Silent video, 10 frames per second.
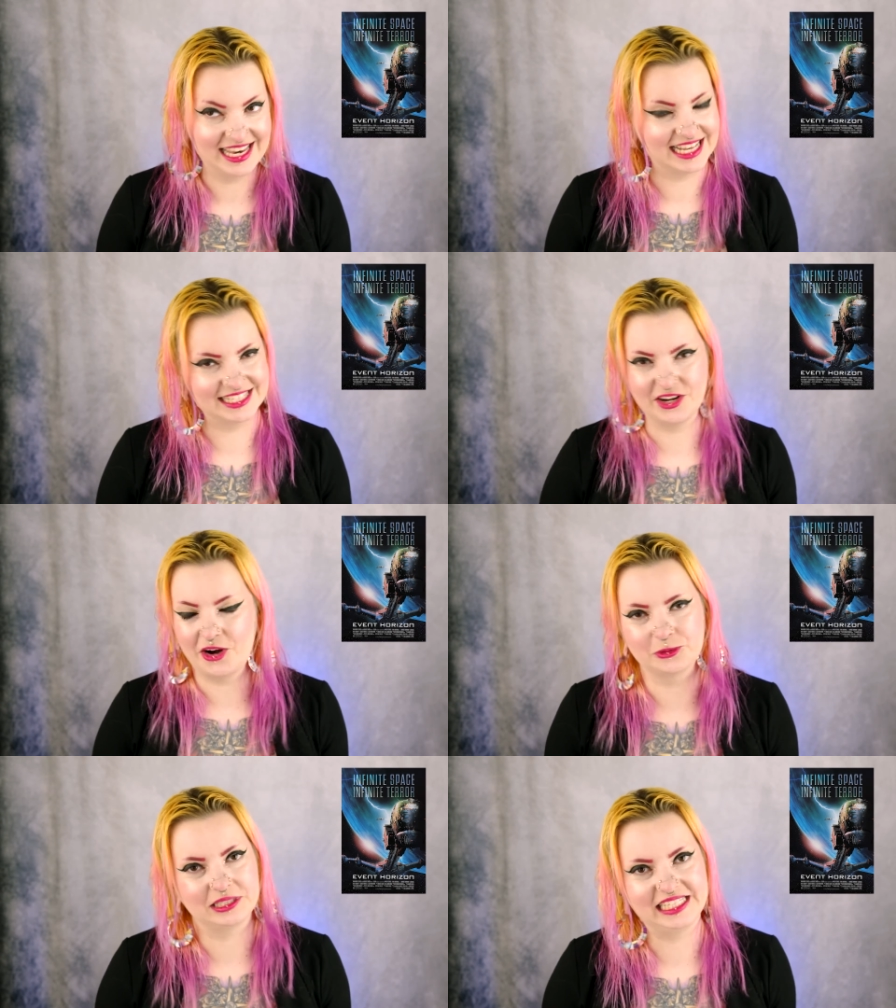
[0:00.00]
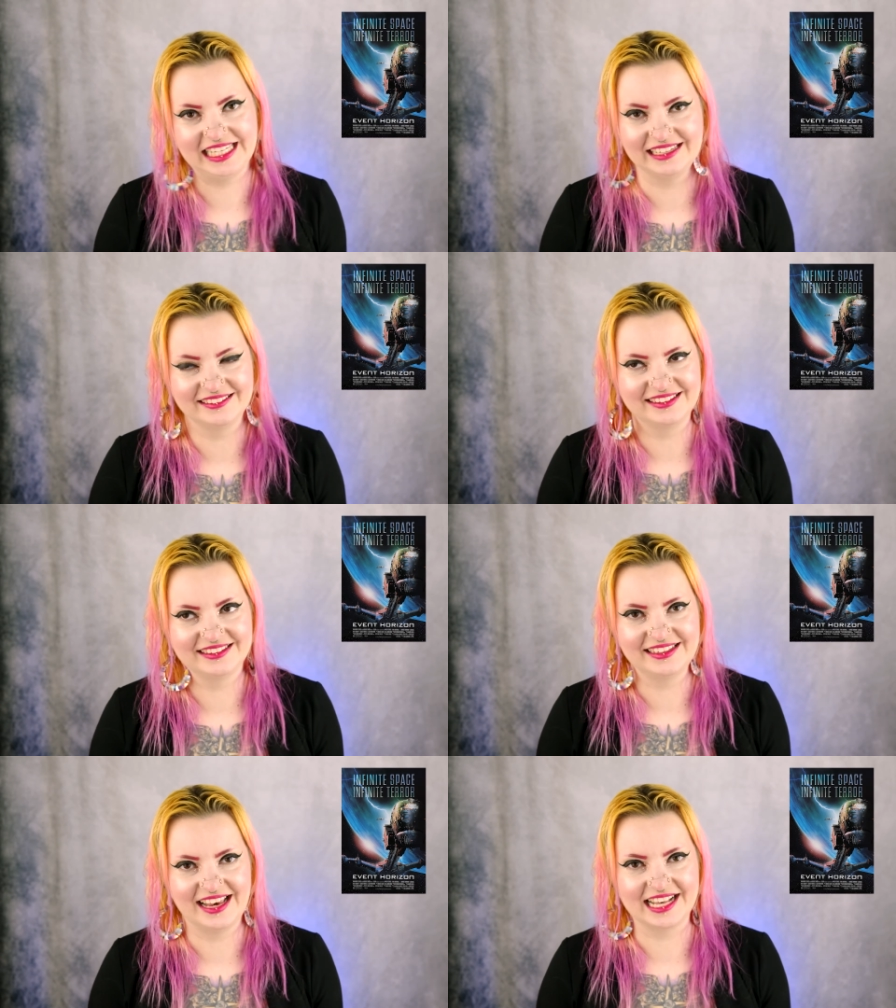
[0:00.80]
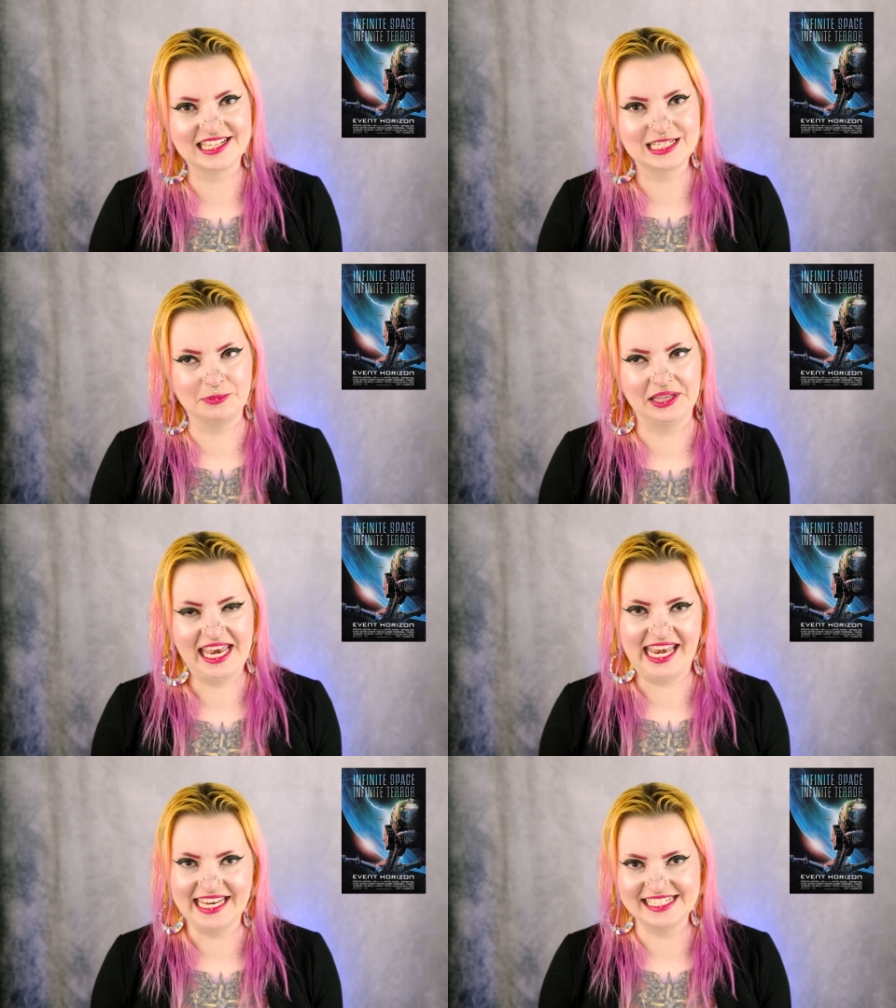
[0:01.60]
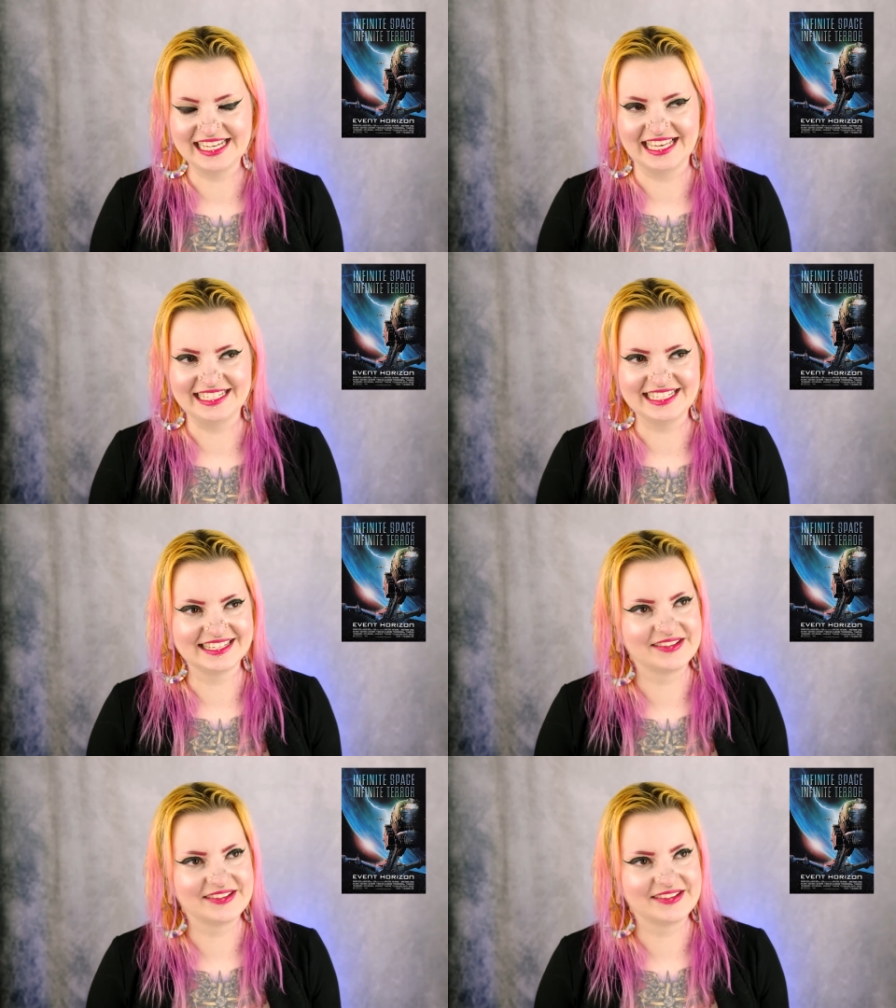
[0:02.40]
It's not really explained, and